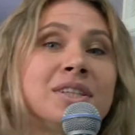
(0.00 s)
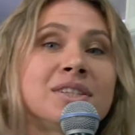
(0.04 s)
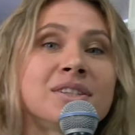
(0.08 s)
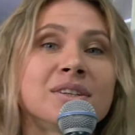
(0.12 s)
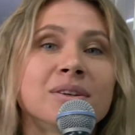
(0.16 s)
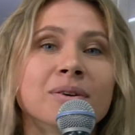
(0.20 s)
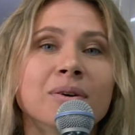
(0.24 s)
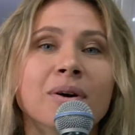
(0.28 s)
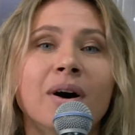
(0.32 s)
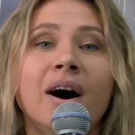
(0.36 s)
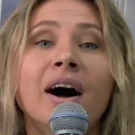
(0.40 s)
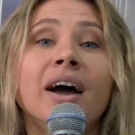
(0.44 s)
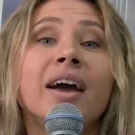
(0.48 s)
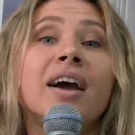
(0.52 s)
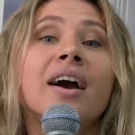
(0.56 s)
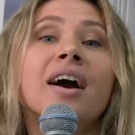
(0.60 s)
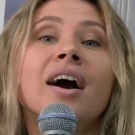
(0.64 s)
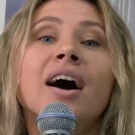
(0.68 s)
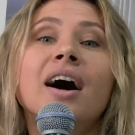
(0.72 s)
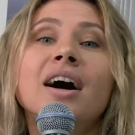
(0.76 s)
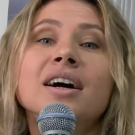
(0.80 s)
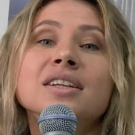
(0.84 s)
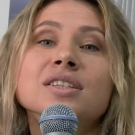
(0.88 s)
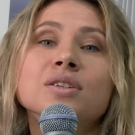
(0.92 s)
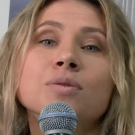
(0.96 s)
too, I
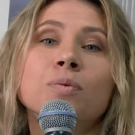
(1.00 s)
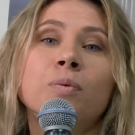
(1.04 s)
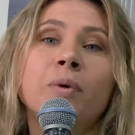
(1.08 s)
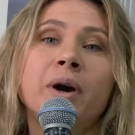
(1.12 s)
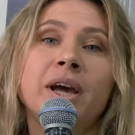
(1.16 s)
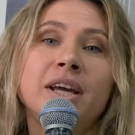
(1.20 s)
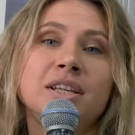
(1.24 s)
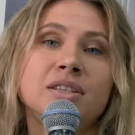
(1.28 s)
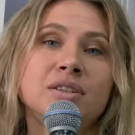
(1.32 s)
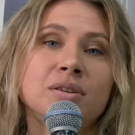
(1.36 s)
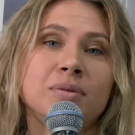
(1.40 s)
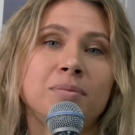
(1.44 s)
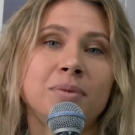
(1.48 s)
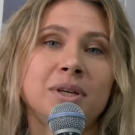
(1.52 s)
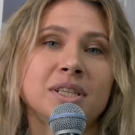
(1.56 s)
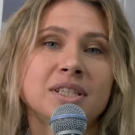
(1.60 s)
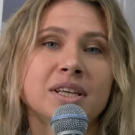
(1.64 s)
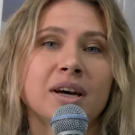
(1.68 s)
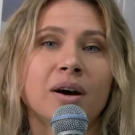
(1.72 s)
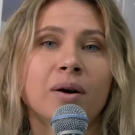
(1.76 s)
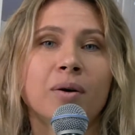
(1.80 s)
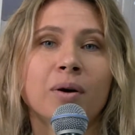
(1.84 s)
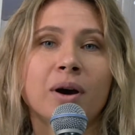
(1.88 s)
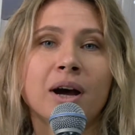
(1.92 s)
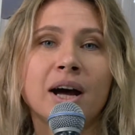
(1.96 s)
can't wait to meet
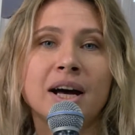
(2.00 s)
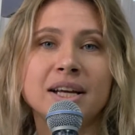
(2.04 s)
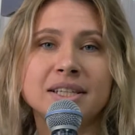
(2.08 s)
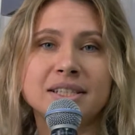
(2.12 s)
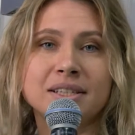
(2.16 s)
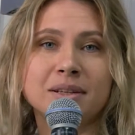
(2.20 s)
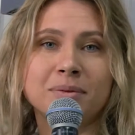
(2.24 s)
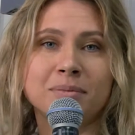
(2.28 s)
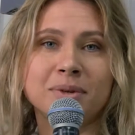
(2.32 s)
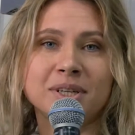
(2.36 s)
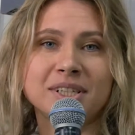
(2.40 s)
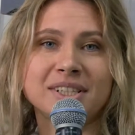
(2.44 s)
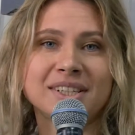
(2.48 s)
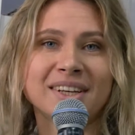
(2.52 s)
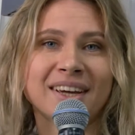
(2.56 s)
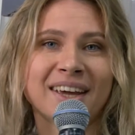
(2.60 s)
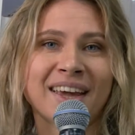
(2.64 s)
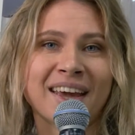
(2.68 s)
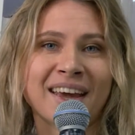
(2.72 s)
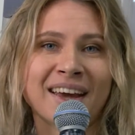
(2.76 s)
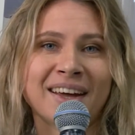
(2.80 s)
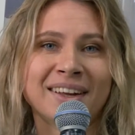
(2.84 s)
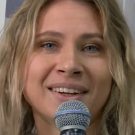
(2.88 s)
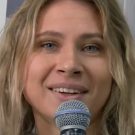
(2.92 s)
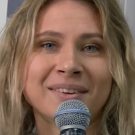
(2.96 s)
our customers
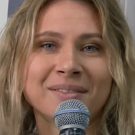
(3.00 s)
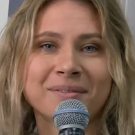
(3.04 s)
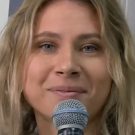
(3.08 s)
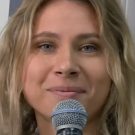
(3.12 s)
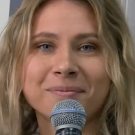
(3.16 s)
again.